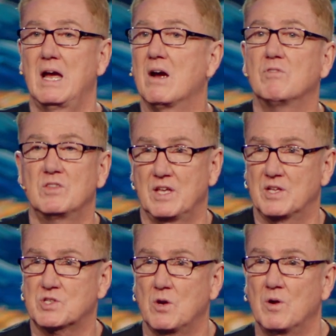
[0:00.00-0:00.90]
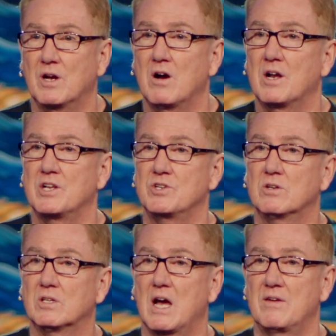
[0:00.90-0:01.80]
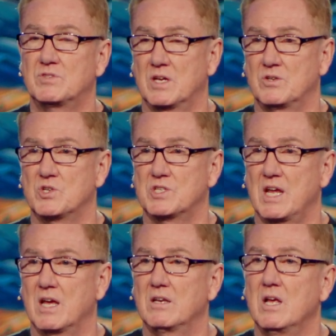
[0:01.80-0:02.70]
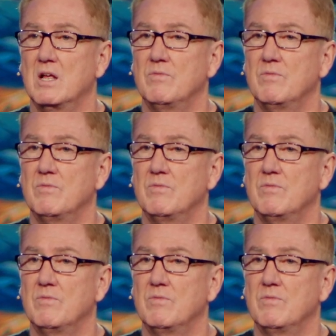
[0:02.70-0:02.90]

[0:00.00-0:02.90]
everything that's going on in your life to understand